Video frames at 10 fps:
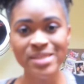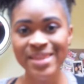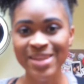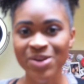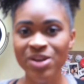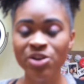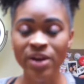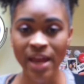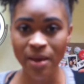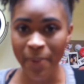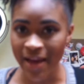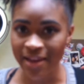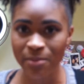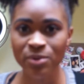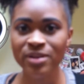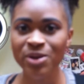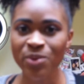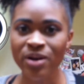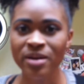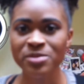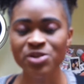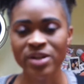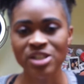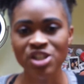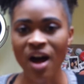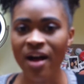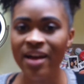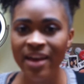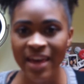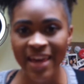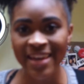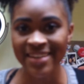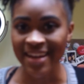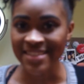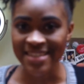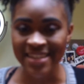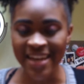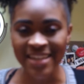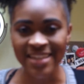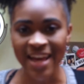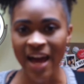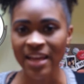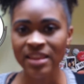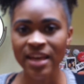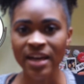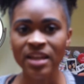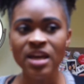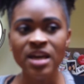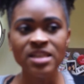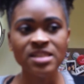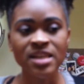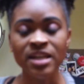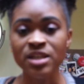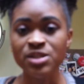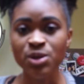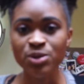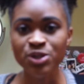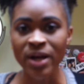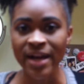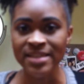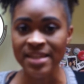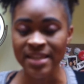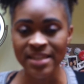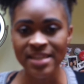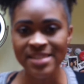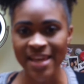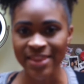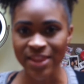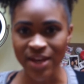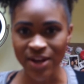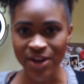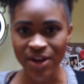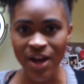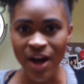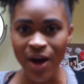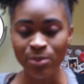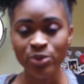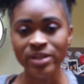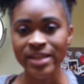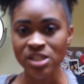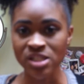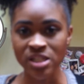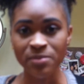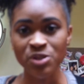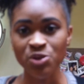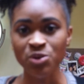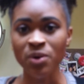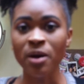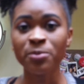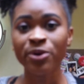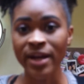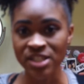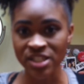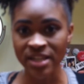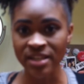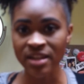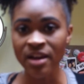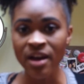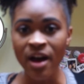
a theory created by Kimberly Williams Crenshaw in 1989 that studies social identities and their relationship to oppression,